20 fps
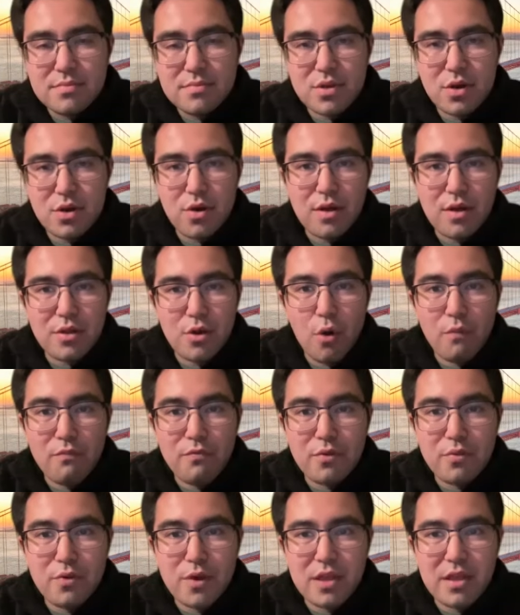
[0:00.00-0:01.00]
So and
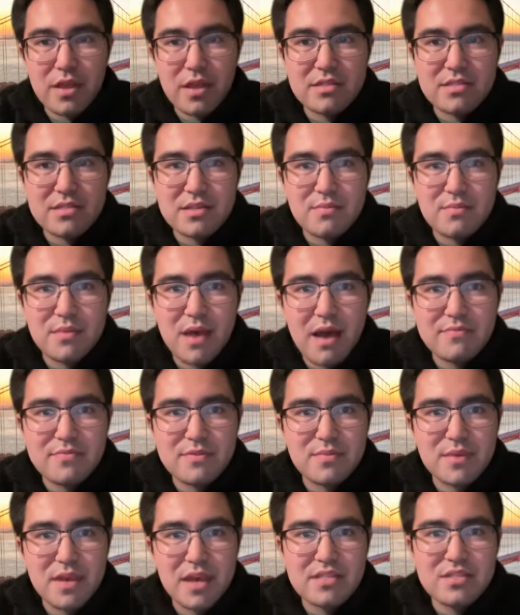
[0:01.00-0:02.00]
hopefully we can get some have
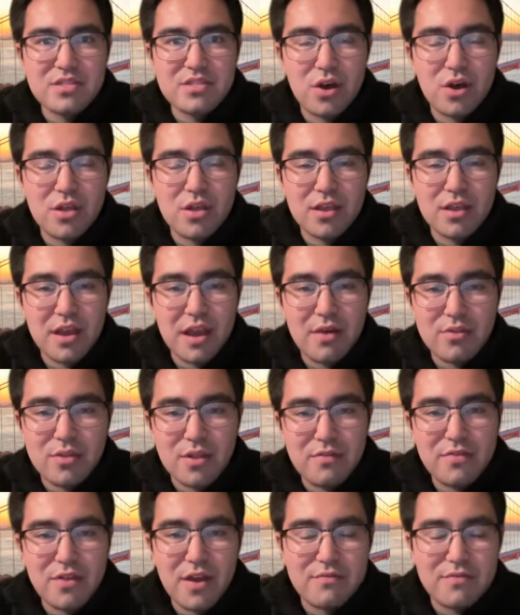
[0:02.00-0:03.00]
some guests on. Like I would
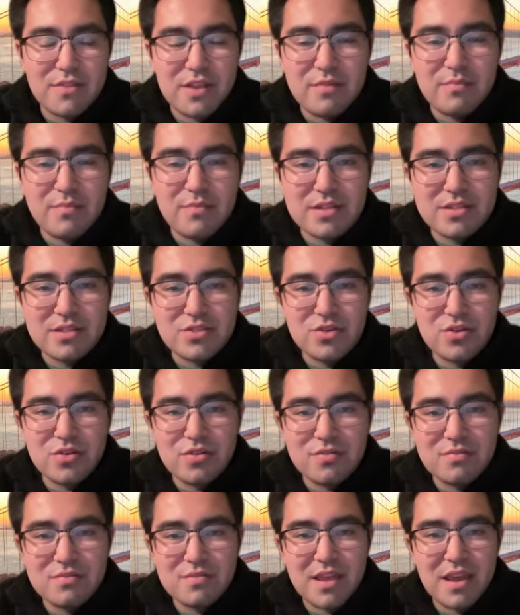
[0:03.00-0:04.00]
love to have tidbits
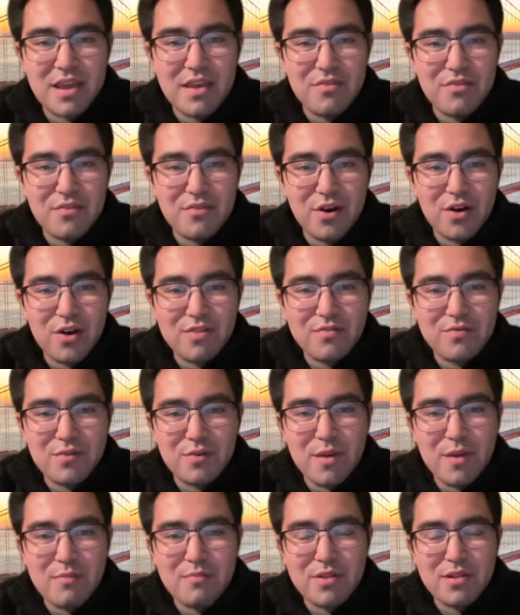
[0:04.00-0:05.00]
or Dave on
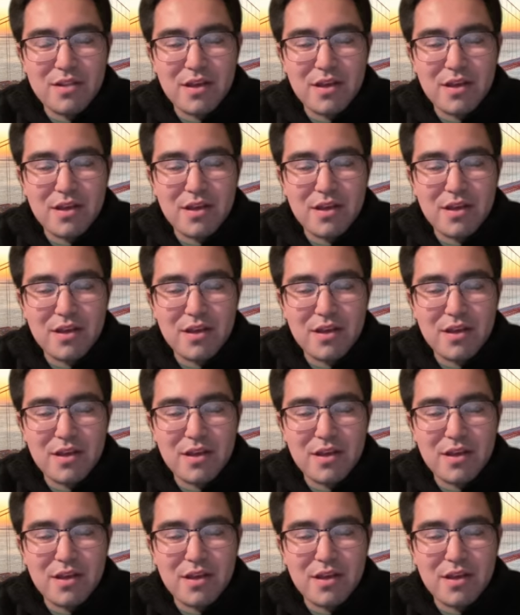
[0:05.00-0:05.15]
from MP.